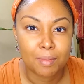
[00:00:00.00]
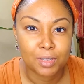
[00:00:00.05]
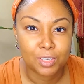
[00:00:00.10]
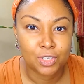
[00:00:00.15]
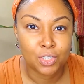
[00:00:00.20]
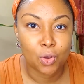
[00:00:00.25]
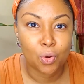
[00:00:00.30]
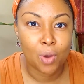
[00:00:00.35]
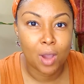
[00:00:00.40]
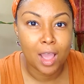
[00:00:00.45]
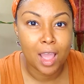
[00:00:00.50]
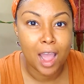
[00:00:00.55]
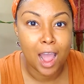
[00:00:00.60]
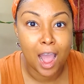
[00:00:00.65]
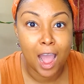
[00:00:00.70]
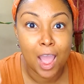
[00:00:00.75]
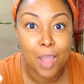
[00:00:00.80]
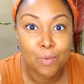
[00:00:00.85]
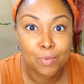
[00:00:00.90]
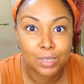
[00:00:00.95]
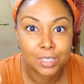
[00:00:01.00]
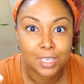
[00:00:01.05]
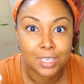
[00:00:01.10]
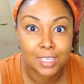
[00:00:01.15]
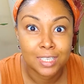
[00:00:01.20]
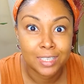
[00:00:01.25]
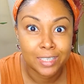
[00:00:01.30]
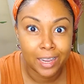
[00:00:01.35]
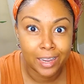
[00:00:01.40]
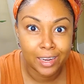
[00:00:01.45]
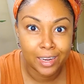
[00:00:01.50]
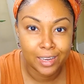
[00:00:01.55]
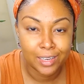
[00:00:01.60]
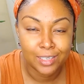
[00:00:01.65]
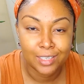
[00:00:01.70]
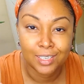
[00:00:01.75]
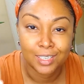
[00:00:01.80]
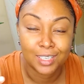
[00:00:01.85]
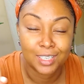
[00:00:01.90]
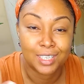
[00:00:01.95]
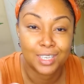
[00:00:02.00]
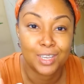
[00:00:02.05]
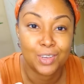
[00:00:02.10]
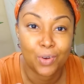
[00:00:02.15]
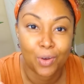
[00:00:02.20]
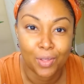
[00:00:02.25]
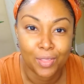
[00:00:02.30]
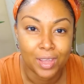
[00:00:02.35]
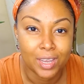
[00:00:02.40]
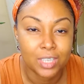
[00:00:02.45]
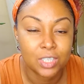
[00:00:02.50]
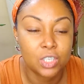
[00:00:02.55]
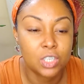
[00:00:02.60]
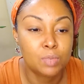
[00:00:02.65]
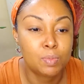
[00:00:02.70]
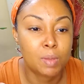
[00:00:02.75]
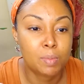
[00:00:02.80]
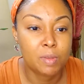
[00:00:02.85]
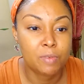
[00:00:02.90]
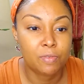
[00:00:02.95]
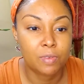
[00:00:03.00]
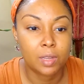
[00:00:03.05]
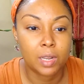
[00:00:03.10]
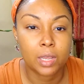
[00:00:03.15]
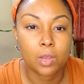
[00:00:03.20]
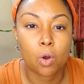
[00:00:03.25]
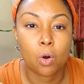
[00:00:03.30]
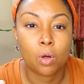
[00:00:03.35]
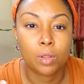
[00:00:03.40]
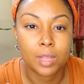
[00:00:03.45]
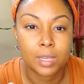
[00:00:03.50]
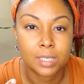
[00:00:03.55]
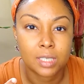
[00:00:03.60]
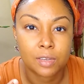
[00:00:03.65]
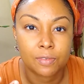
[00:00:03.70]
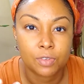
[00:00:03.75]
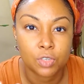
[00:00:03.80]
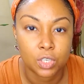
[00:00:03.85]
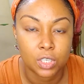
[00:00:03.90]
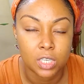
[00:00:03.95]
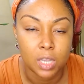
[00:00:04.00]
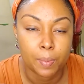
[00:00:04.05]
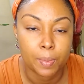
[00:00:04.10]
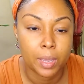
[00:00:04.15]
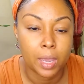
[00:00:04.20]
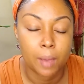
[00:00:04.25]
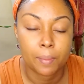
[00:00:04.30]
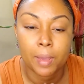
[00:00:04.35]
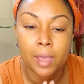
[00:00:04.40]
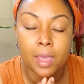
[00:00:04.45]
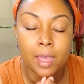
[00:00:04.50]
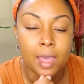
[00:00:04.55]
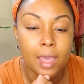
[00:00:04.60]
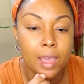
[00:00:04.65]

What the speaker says: So I was excited to see all that because it just made me feel like all that stuff is just coming up.